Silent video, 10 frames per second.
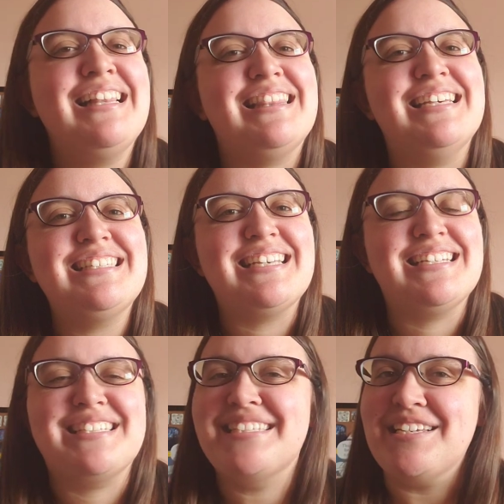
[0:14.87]
This
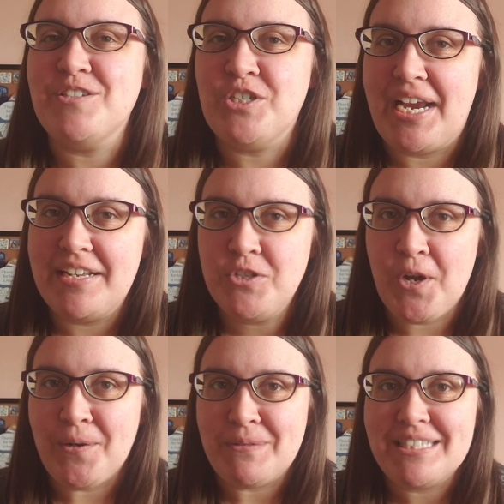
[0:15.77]
is Jada
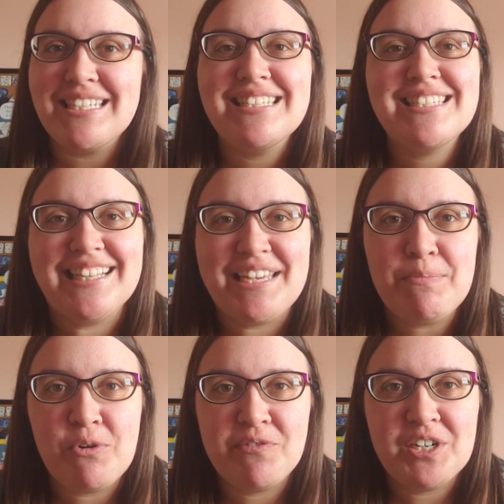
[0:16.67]
Jones,
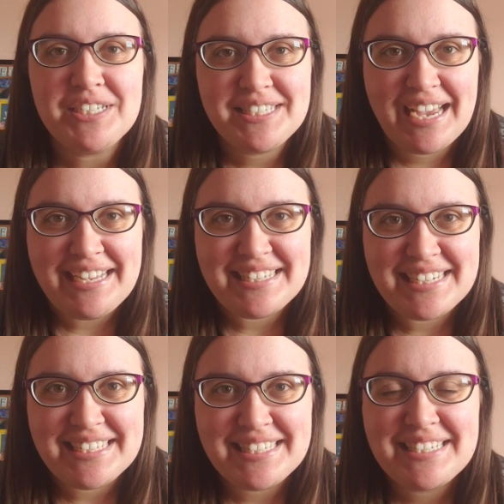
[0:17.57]
Sleepover
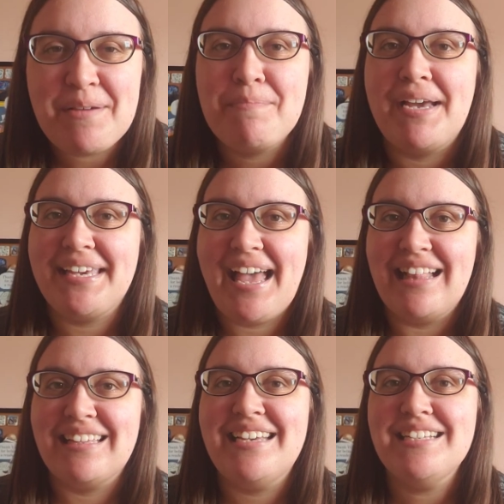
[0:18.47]
Scientist by
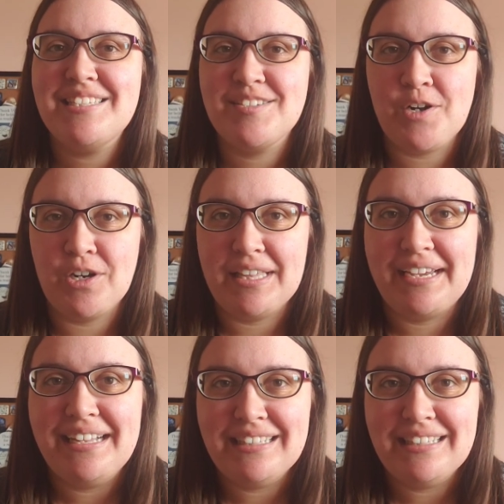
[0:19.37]
Kelly Starling